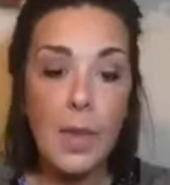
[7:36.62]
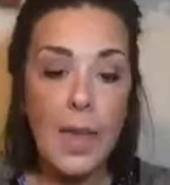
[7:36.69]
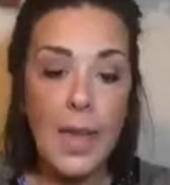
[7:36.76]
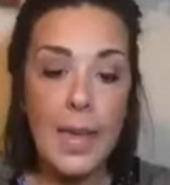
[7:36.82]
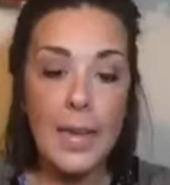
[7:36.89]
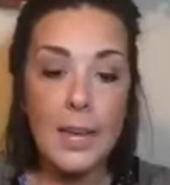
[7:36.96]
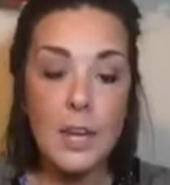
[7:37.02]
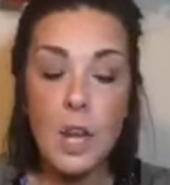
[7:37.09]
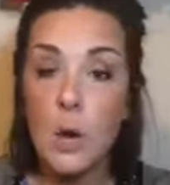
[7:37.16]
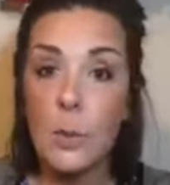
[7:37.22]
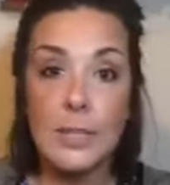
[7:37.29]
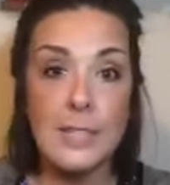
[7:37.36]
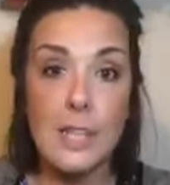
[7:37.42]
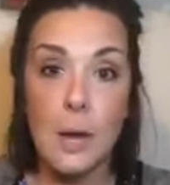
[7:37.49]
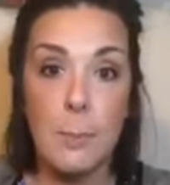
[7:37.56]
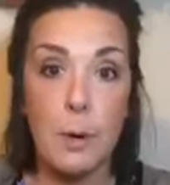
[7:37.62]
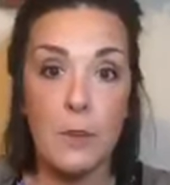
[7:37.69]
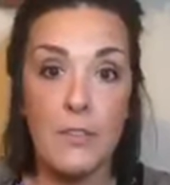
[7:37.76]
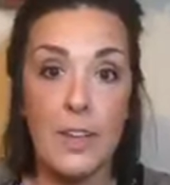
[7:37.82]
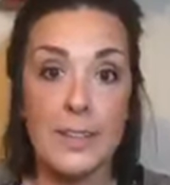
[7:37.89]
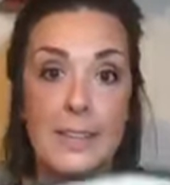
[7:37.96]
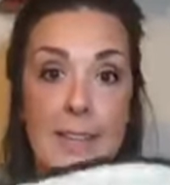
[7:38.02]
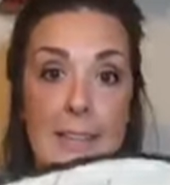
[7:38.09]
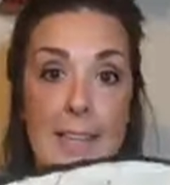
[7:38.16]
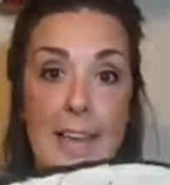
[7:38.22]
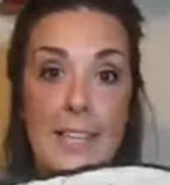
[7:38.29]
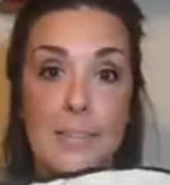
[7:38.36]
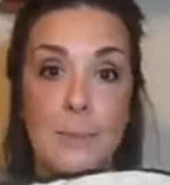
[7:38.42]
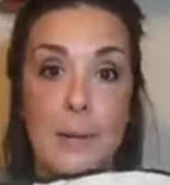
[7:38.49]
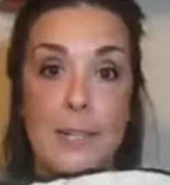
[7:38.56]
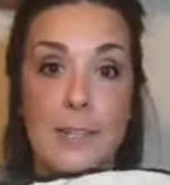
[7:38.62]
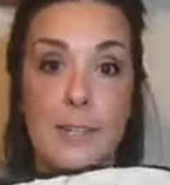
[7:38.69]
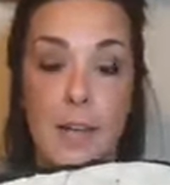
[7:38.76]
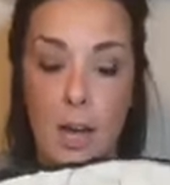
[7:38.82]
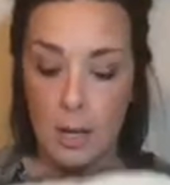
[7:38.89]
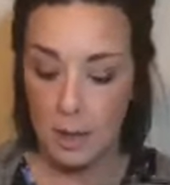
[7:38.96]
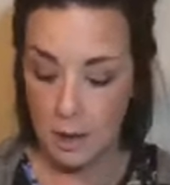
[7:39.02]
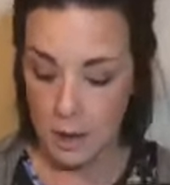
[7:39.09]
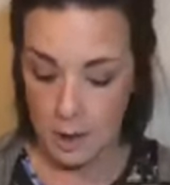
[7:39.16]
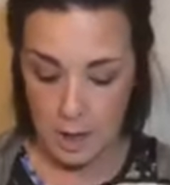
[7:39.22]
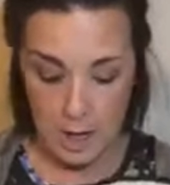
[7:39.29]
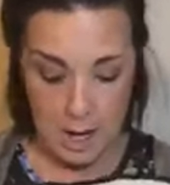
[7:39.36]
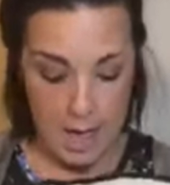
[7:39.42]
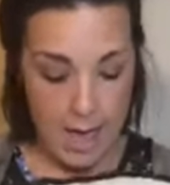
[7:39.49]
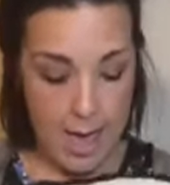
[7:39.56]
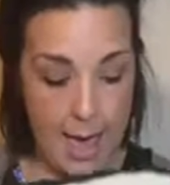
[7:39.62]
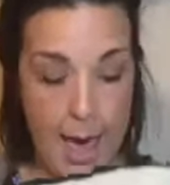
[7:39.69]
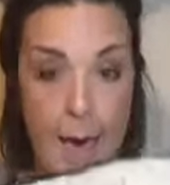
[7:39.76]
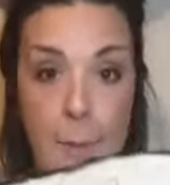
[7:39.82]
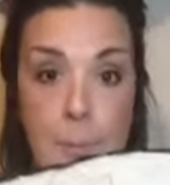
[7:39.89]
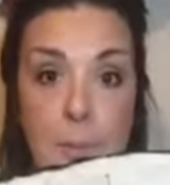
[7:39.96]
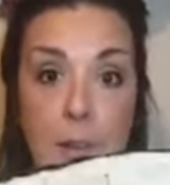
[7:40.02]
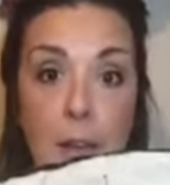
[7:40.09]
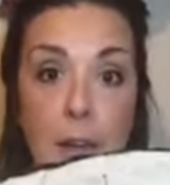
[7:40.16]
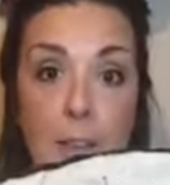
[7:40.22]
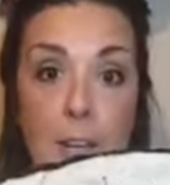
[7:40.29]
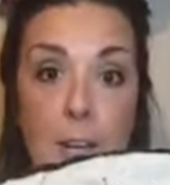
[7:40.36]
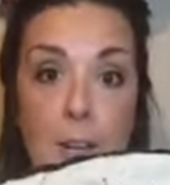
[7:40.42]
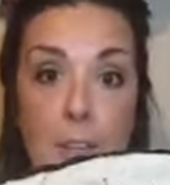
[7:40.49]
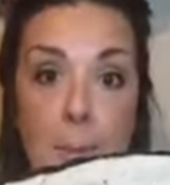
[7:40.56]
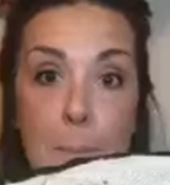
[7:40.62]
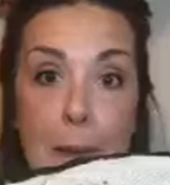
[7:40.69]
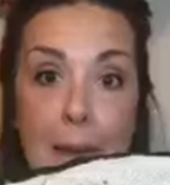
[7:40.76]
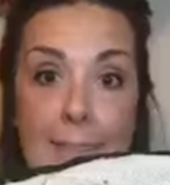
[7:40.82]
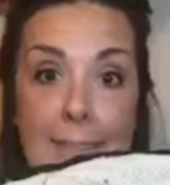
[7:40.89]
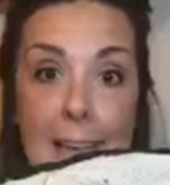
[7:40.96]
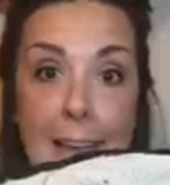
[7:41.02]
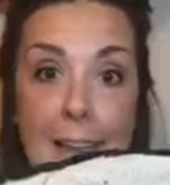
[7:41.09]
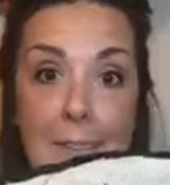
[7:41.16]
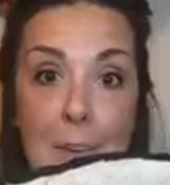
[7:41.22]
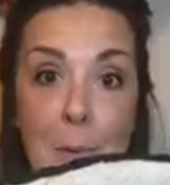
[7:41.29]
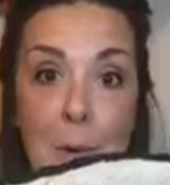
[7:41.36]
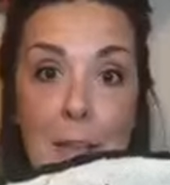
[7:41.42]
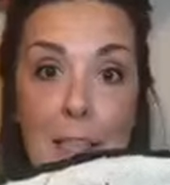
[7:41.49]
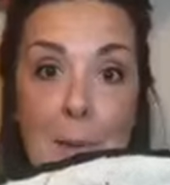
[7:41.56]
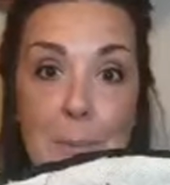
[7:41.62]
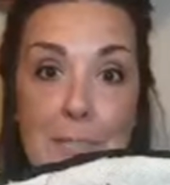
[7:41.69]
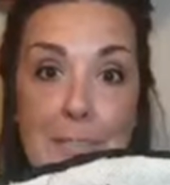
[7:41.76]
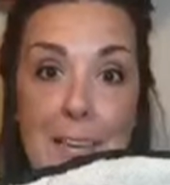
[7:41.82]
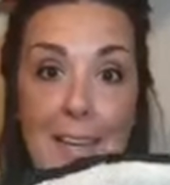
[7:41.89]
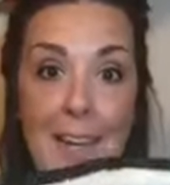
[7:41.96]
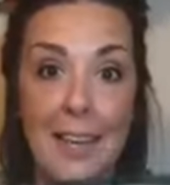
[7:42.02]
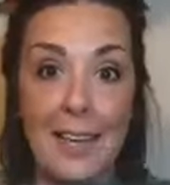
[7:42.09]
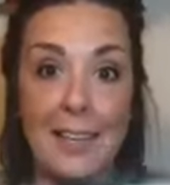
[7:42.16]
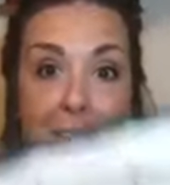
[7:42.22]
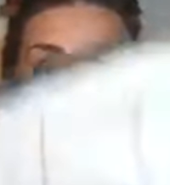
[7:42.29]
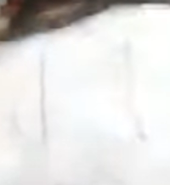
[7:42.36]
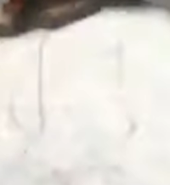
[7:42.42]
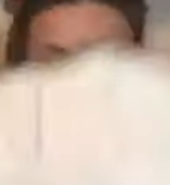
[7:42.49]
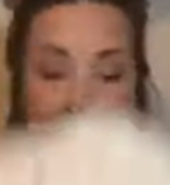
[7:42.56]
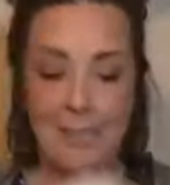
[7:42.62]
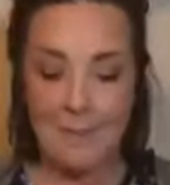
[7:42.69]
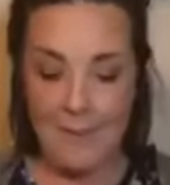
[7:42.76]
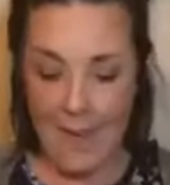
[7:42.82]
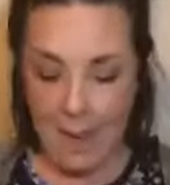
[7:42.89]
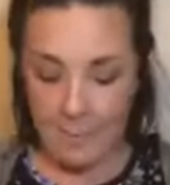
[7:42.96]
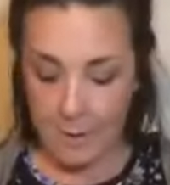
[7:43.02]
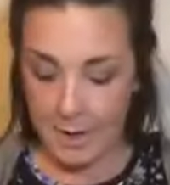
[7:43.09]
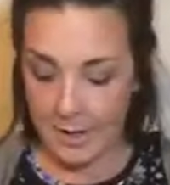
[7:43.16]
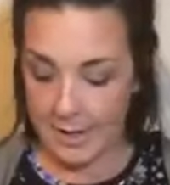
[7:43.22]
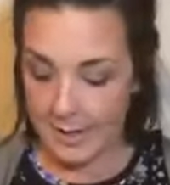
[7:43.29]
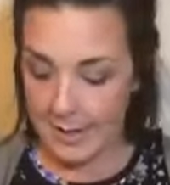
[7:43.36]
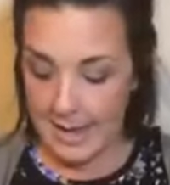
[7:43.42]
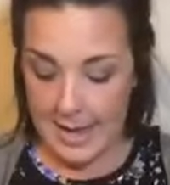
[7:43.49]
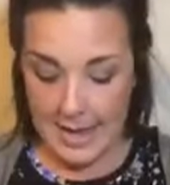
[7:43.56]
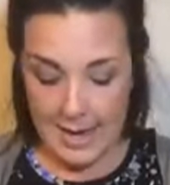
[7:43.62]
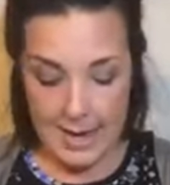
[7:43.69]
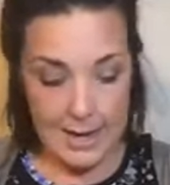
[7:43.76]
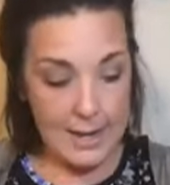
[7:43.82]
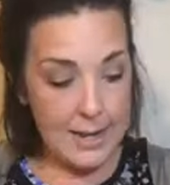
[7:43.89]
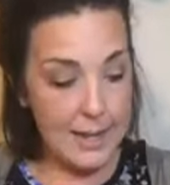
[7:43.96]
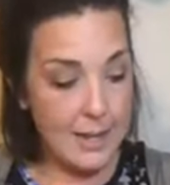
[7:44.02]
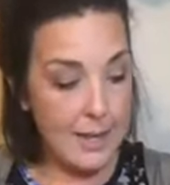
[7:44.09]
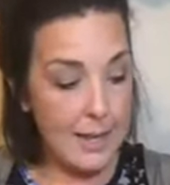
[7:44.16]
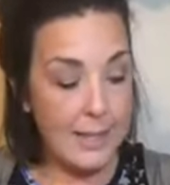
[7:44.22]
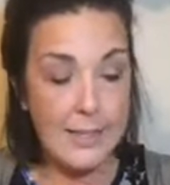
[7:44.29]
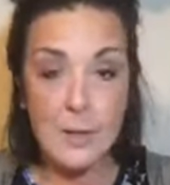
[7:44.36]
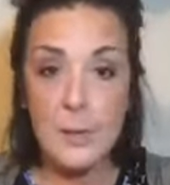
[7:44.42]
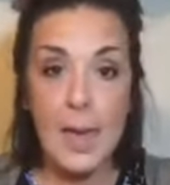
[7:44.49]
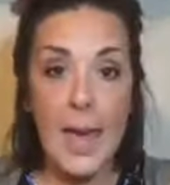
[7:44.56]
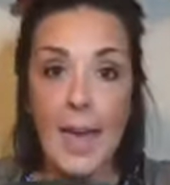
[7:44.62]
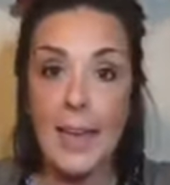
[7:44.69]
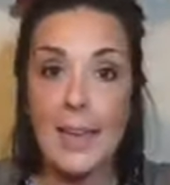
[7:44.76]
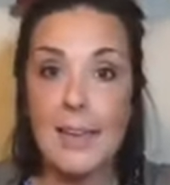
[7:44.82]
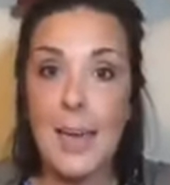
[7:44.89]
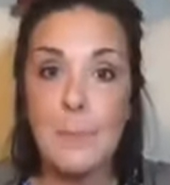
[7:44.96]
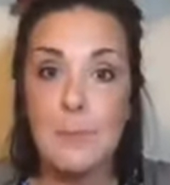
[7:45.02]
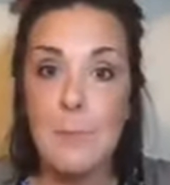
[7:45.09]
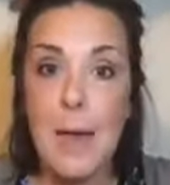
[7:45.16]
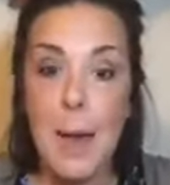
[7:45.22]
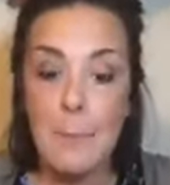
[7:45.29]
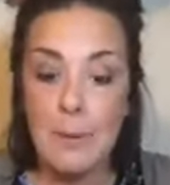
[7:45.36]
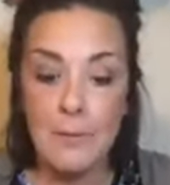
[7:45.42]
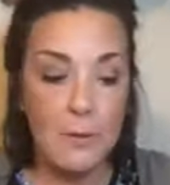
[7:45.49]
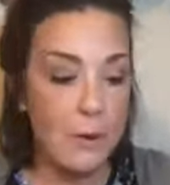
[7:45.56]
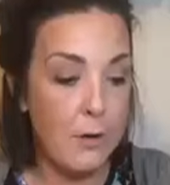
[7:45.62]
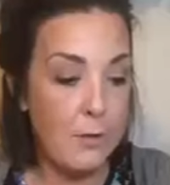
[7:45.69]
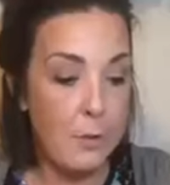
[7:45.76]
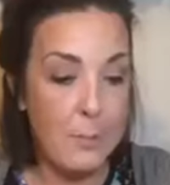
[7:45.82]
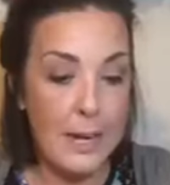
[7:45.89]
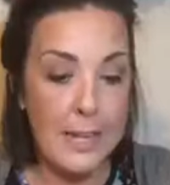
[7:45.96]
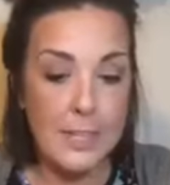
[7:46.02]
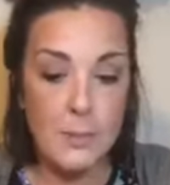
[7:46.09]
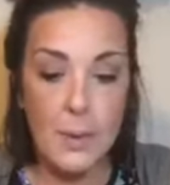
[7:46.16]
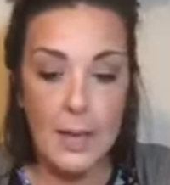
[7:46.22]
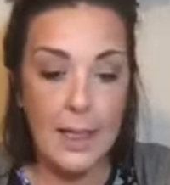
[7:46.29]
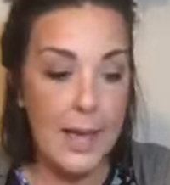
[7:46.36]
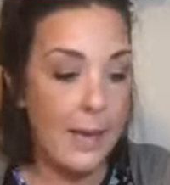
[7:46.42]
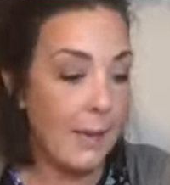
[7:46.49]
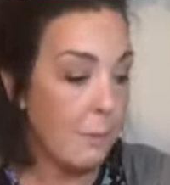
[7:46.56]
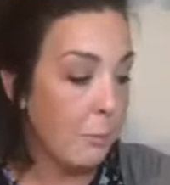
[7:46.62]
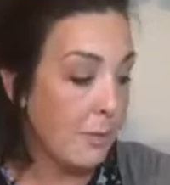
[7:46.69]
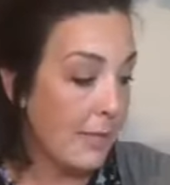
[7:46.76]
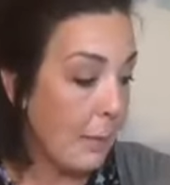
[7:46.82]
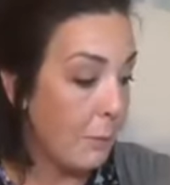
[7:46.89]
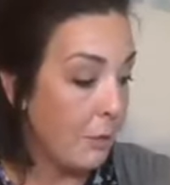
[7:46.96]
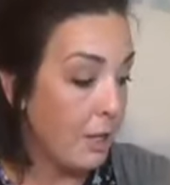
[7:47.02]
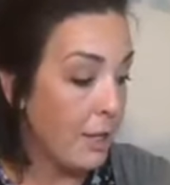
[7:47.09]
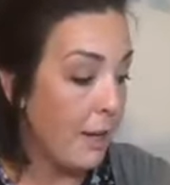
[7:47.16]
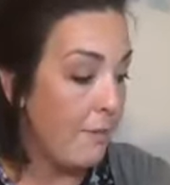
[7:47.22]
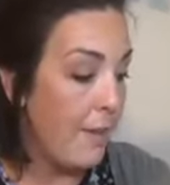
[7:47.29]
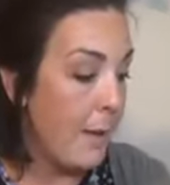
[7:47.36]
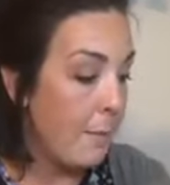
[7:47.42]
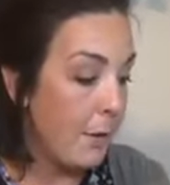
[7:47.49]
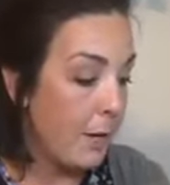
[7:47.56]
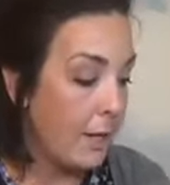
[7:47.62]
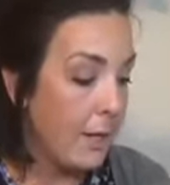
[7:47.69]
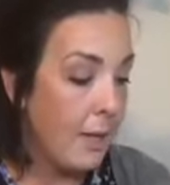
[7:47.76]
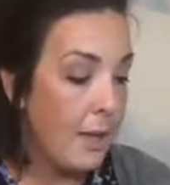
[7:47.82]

And no, it's not perfect. And yes, my toddler helped color the back side of it while I was cutting the fabric. And it's okay. It kept him happy for a few minutes while I was able to cut fabric